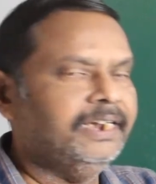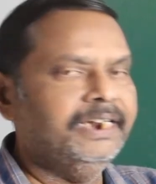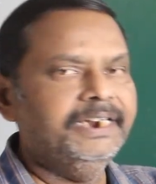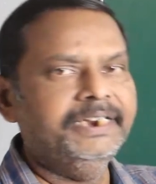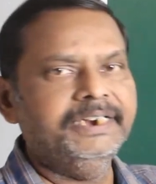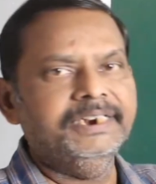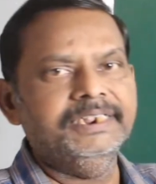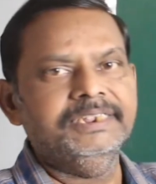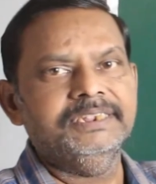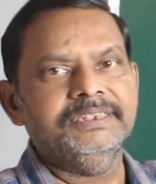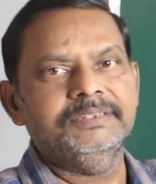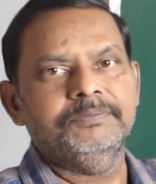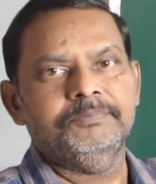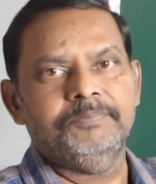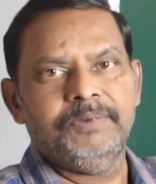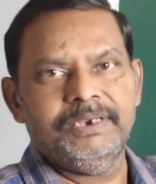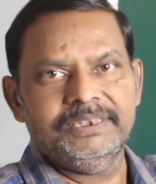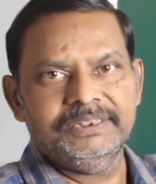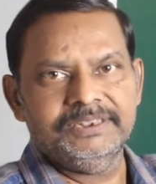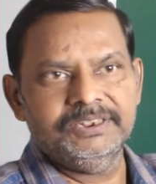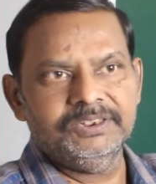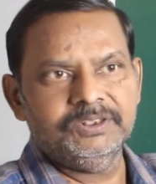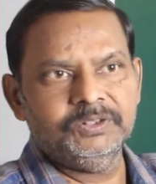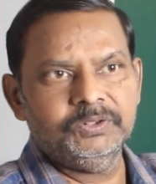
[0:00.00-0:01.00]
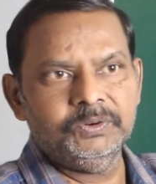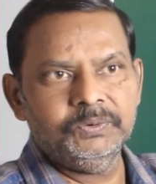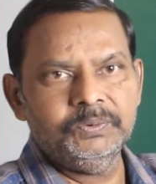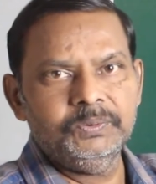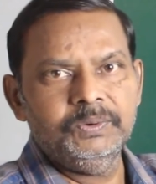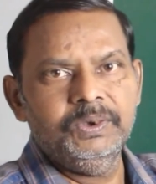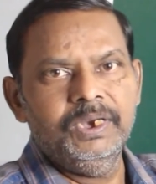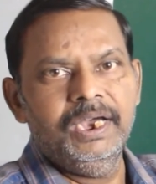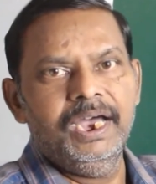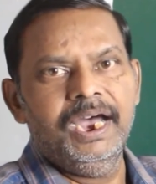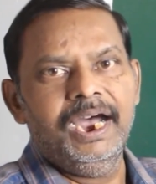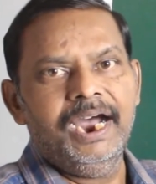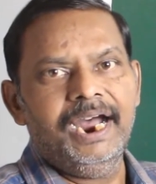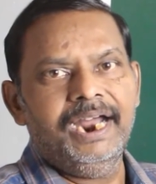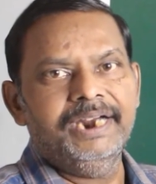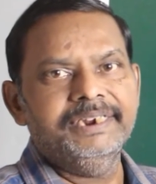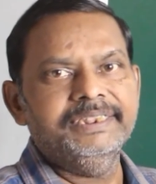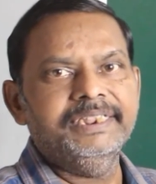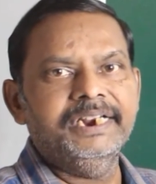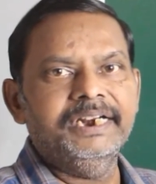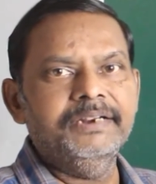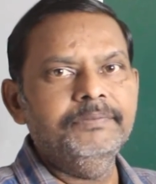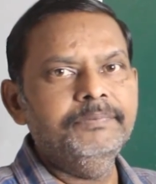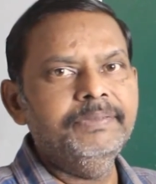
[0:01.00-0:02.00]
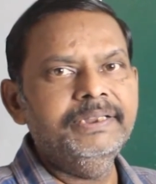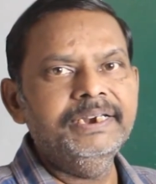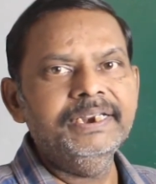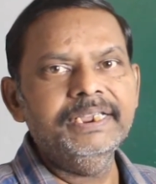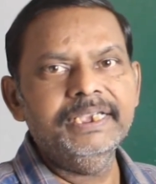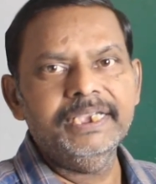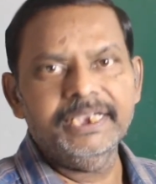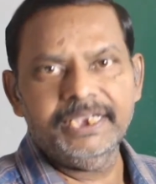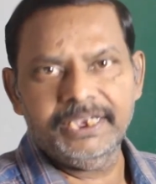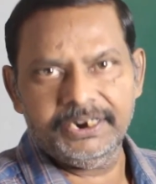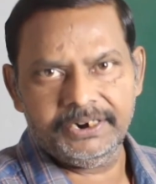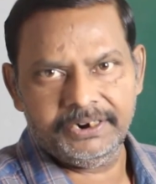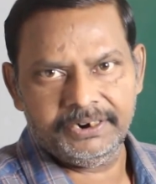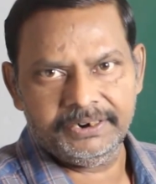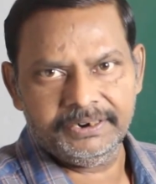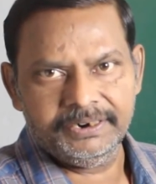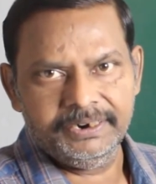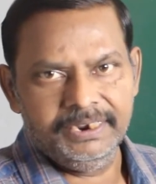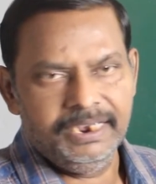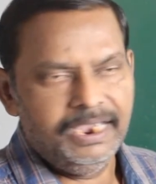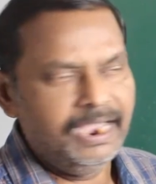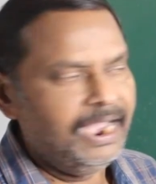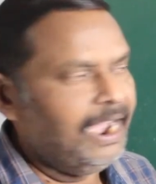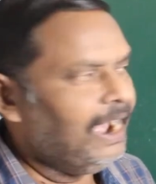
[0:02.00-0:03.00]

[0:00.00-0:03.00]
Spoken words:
light rays passes through and the remaining cannot,